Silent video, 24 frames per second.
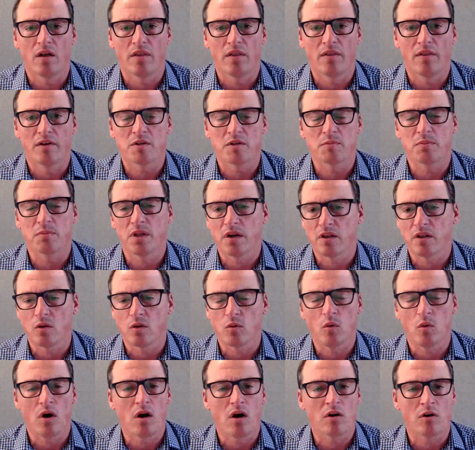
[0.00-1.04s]
there's blood in the
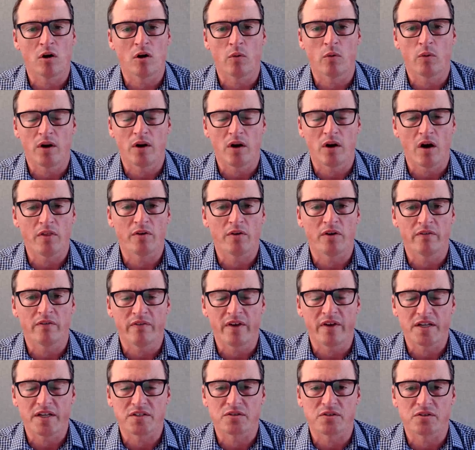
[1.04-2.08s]
water, or when other
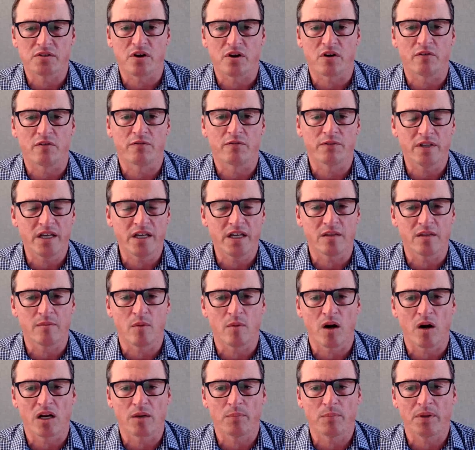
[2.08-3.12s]
investors are fleeing the
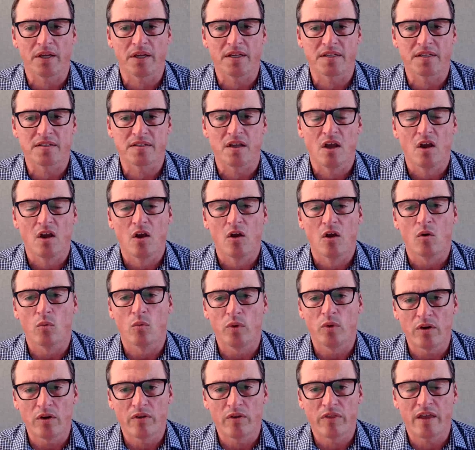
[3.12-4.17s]
marketplace,
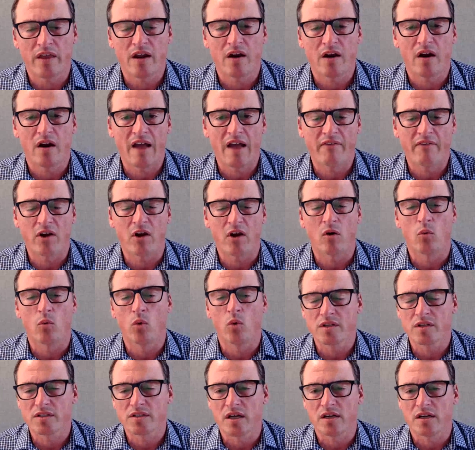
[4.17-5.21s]
we are there having our
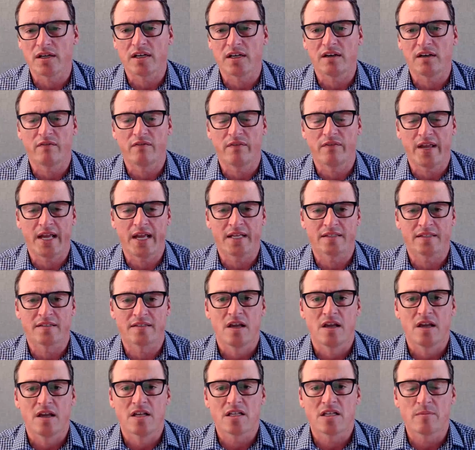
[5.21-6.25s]
work done in advance
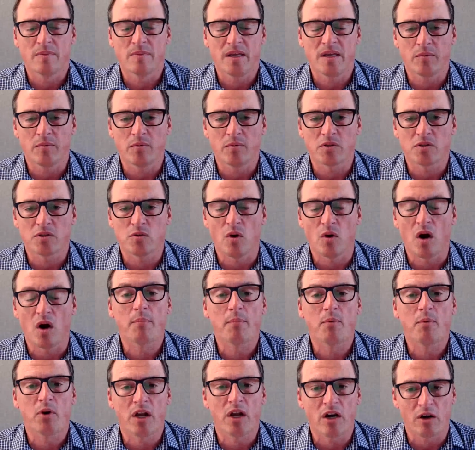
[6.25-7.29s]
to be able to
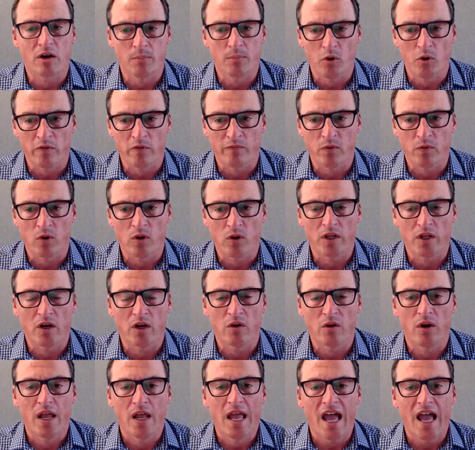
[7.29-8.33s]
upgrade our
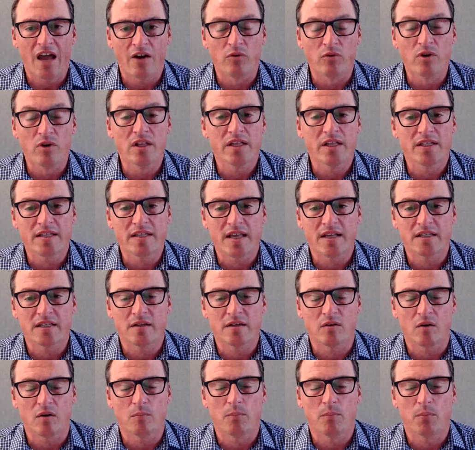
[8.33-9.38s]
portfolio and really tend
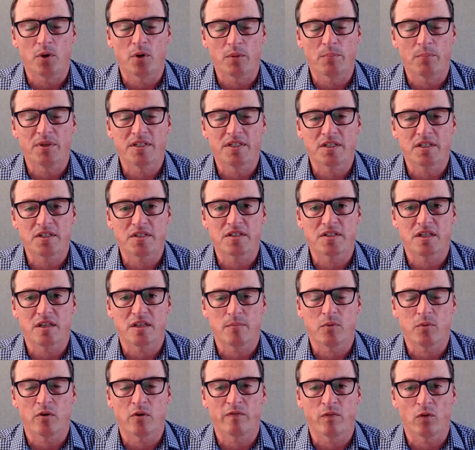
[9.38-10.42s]
to put positions in the
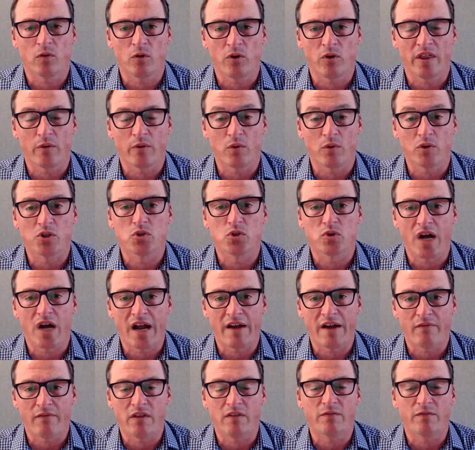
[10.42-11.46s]
portfolio that will
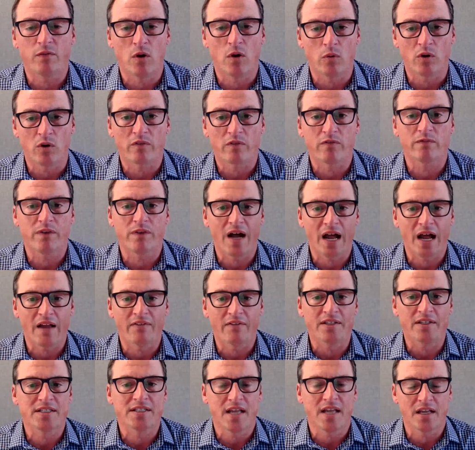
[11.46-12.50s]
drive the forward 5
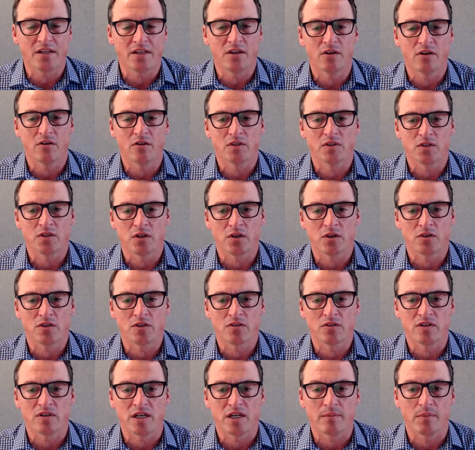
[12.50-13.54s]
and 10-year return
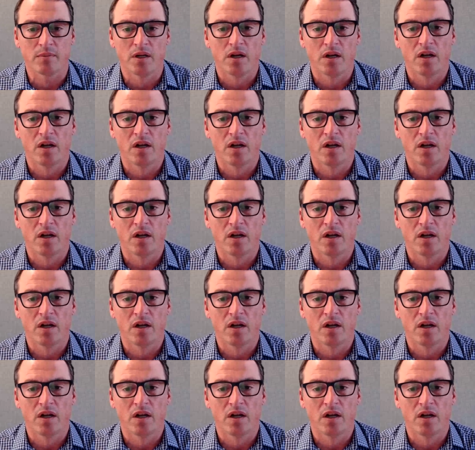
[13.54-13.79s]
stream.